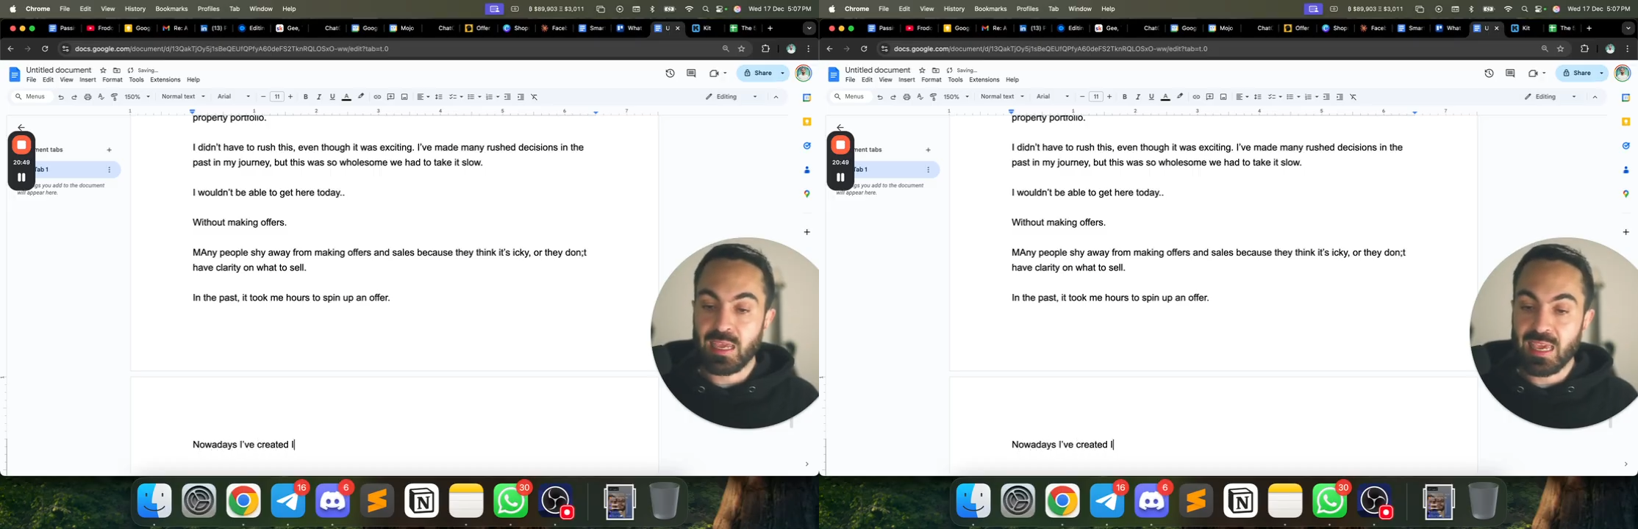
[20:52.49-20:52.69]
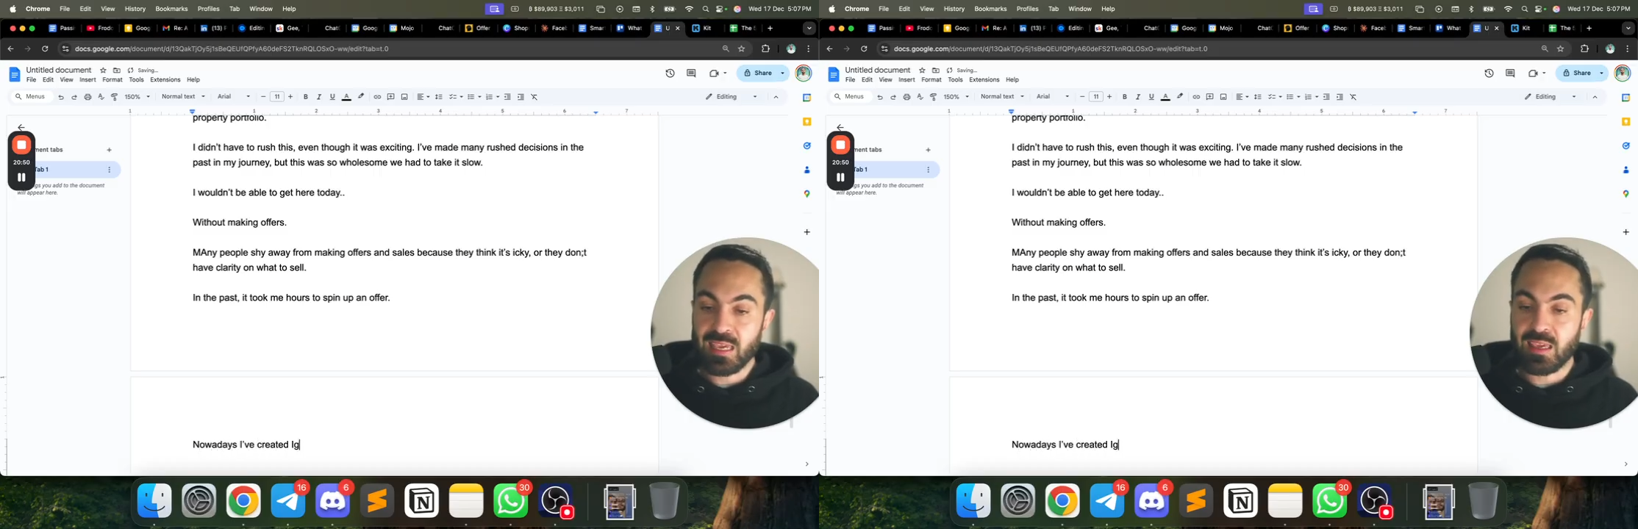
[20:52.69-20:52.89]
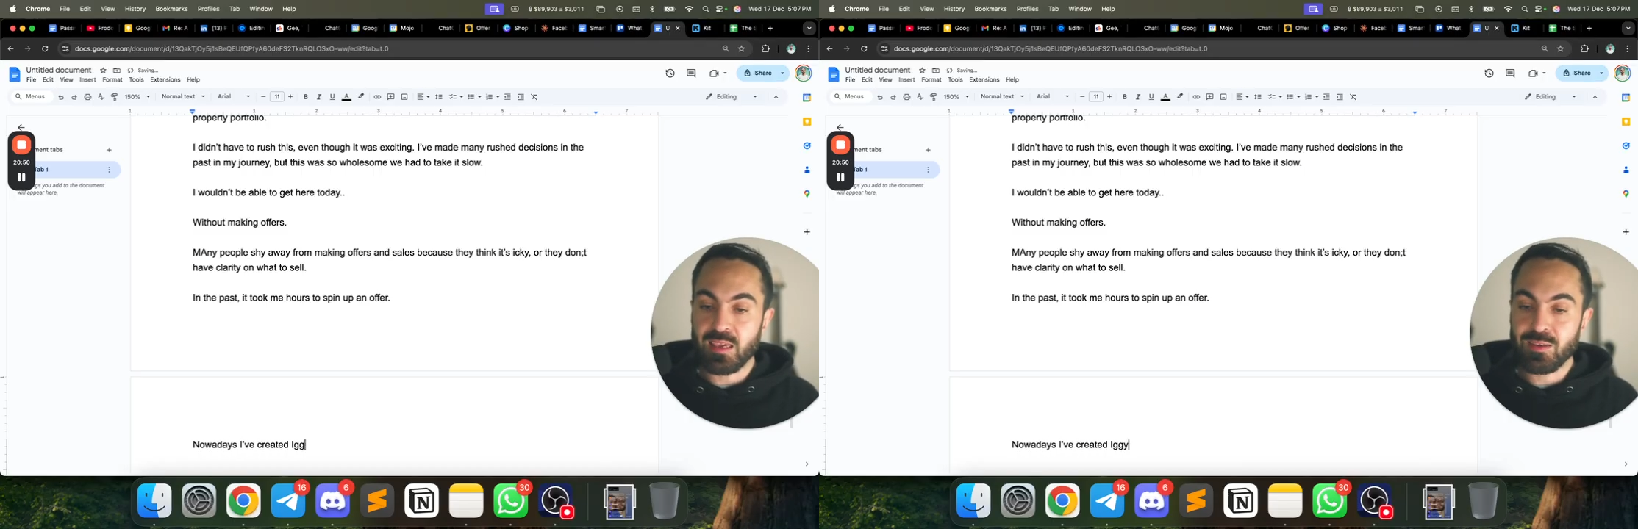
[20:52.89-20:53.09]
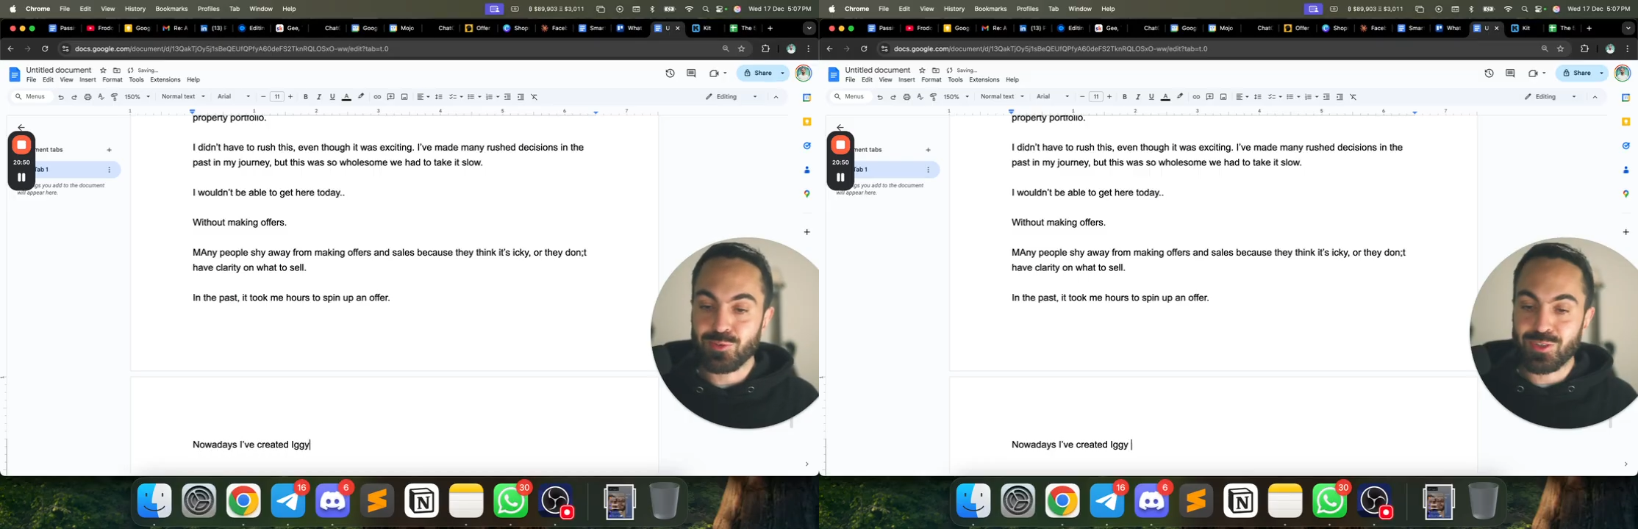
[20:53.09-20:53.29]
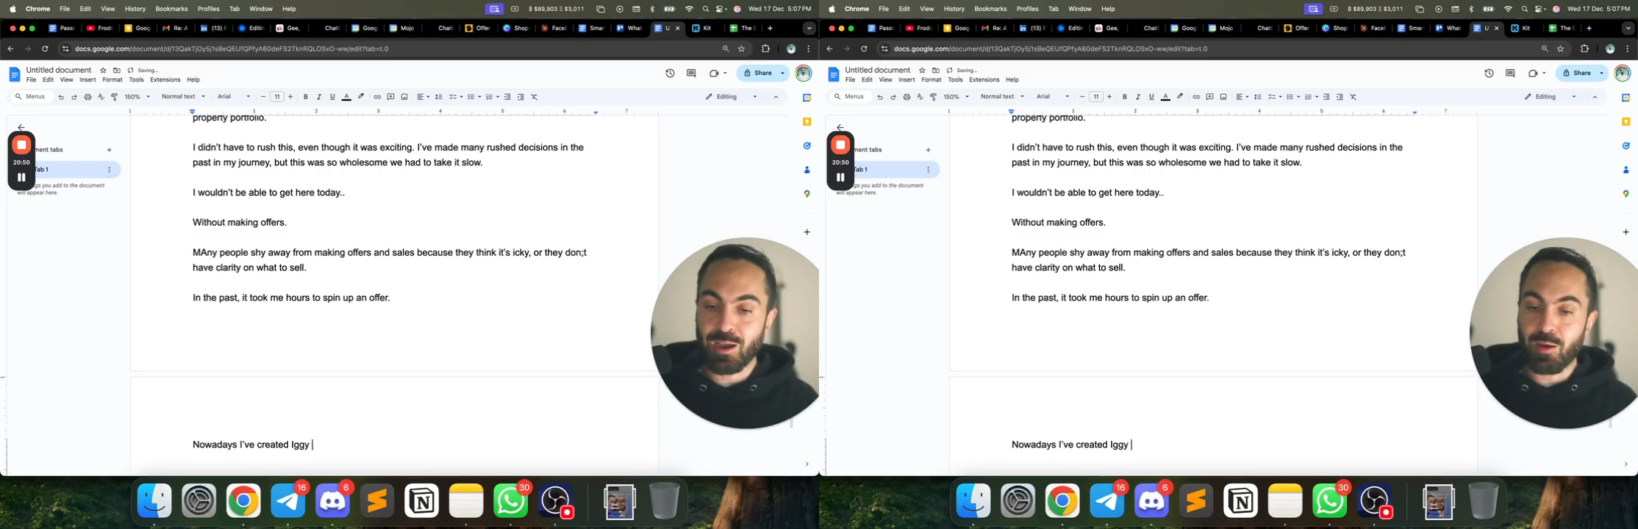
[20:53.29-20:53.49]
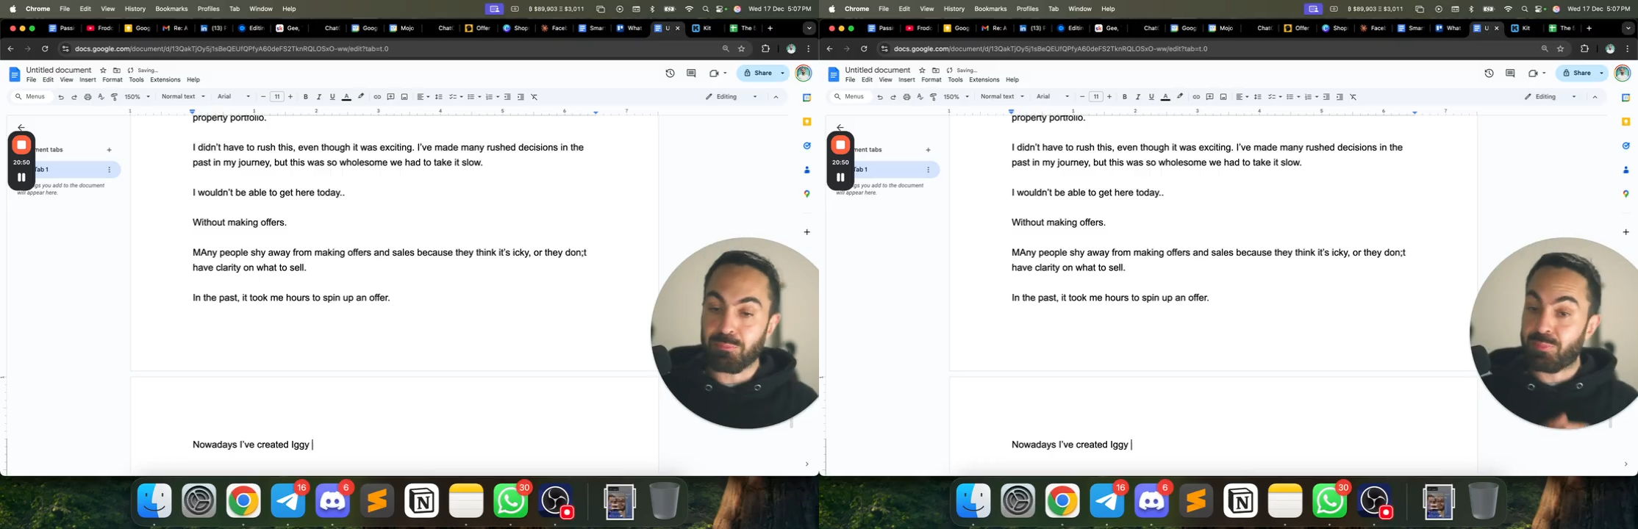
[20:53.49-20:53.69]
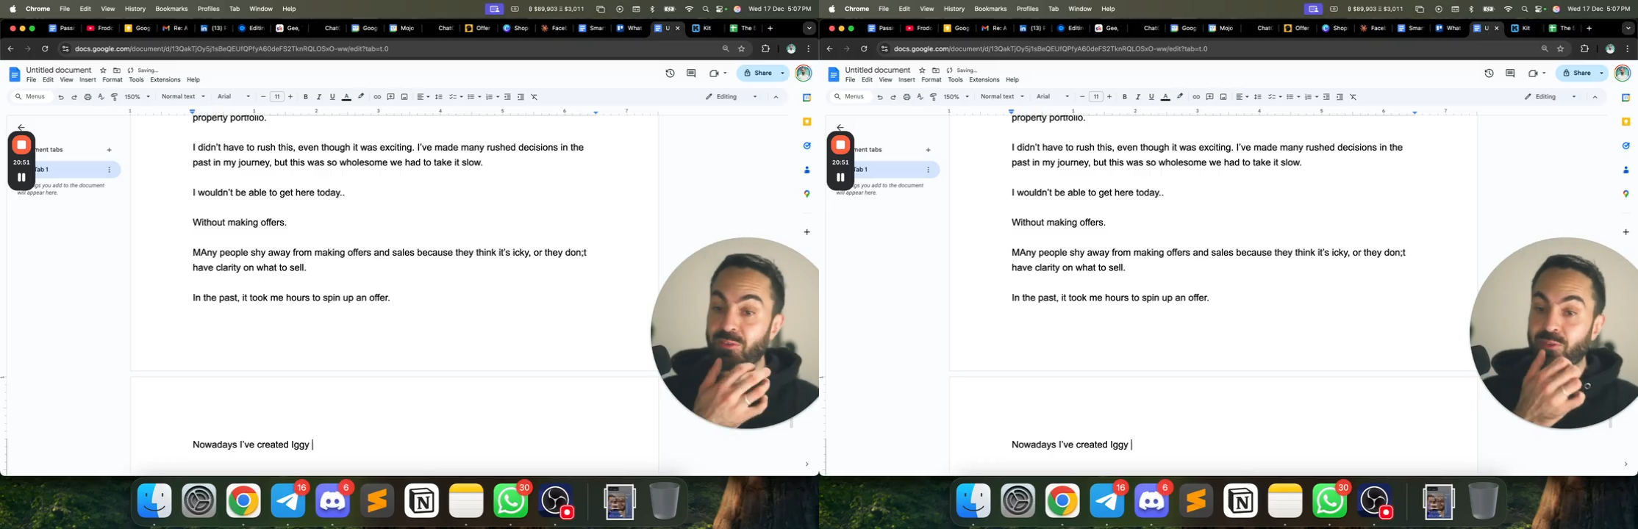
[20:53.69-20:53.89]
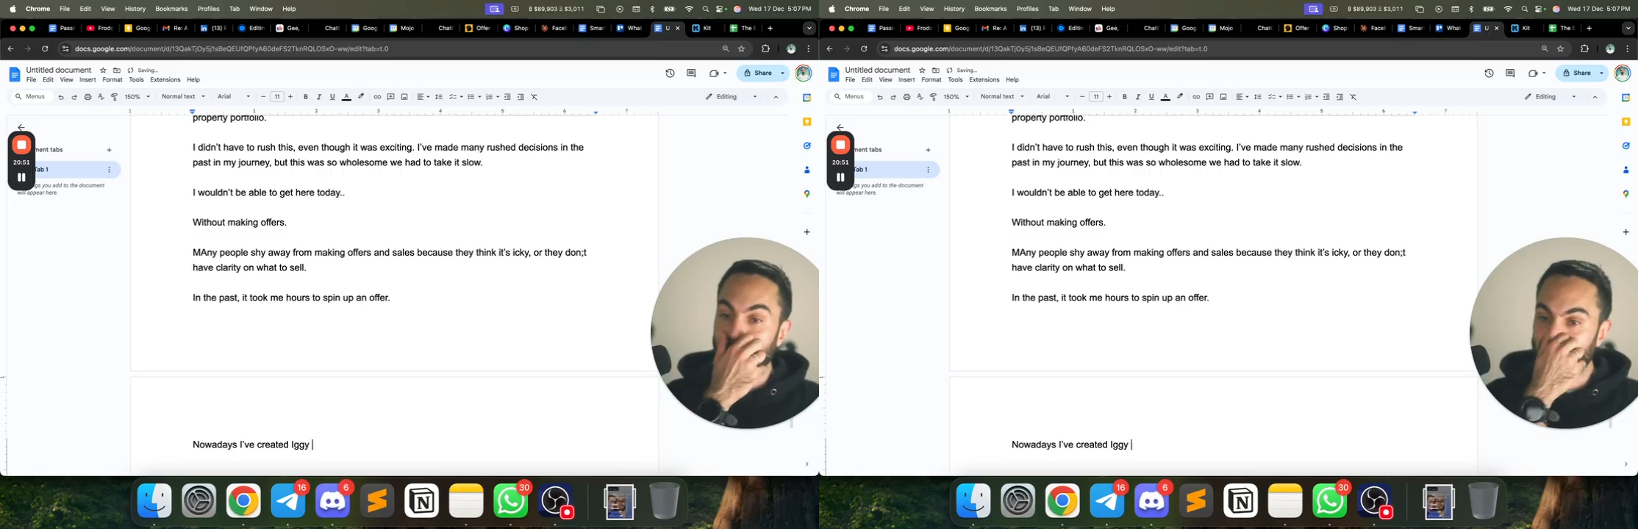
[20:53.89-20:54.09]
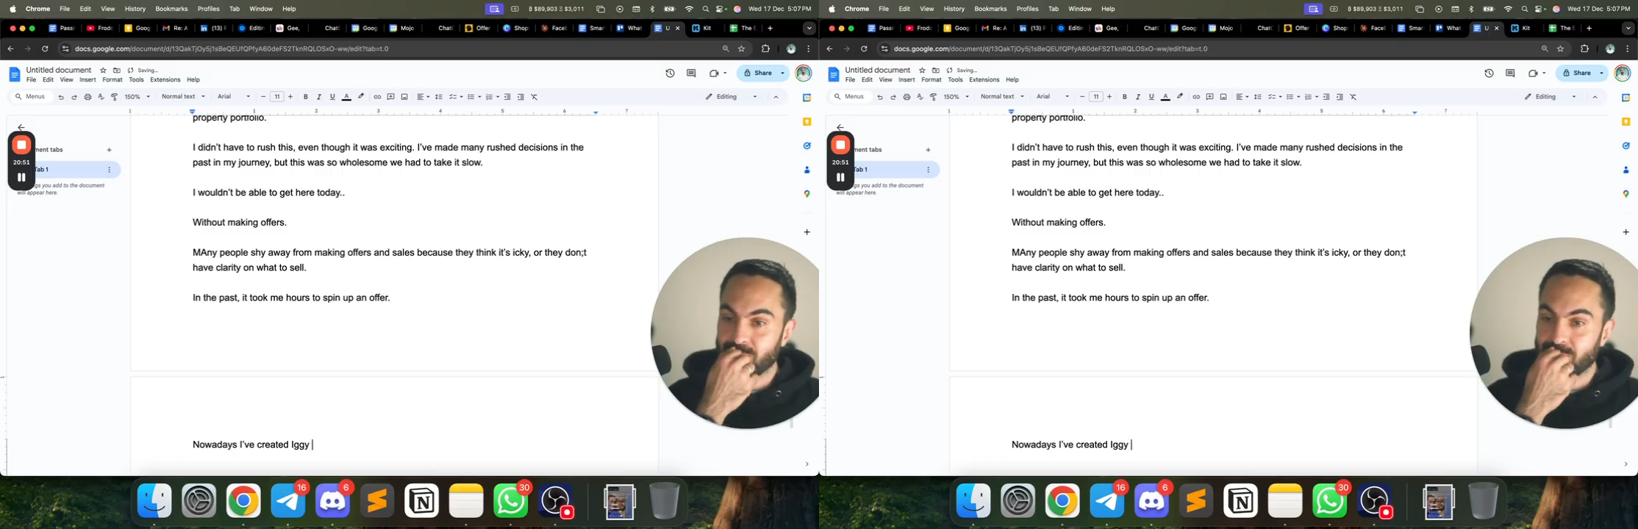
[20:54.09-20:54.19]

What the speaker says: Iggy. You see how I'm pivoting?